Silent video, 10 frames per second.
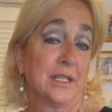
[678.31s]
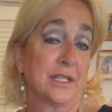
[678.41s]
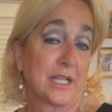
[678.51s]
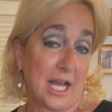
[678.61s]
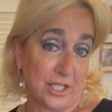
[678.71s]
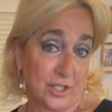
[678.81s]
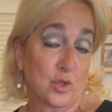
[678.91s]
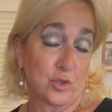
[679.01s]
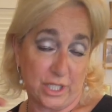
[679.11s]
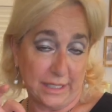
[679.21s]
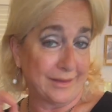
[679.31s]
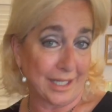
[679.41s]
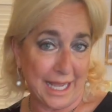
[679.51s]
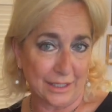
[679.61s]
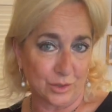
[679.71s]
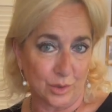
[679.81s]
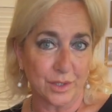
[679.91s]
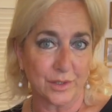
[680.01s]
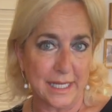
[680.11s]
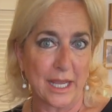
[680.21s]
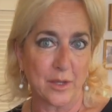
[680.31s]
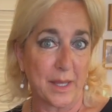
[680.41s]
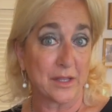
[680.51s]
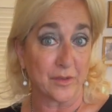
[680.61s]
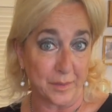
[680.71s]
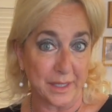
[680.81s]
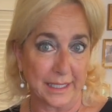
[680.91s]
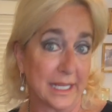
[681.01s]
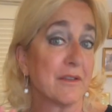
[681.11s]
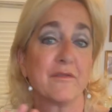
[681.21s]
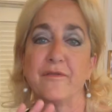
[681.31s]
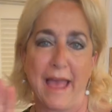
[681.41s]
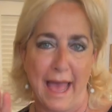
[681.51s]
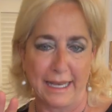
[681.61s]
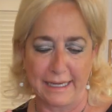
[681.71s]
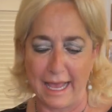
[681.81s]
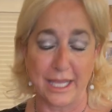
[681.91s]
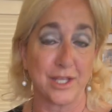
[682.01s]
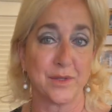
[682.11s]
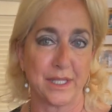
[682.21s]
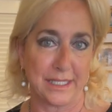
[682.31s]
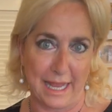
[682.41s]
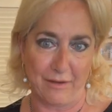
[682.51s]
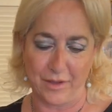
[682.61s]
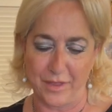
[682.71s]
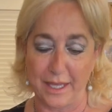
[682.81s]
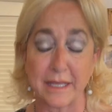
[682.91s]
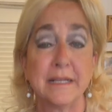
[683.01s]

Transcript: concentrato, so Italian paste from Italy, fan. I use it in everything.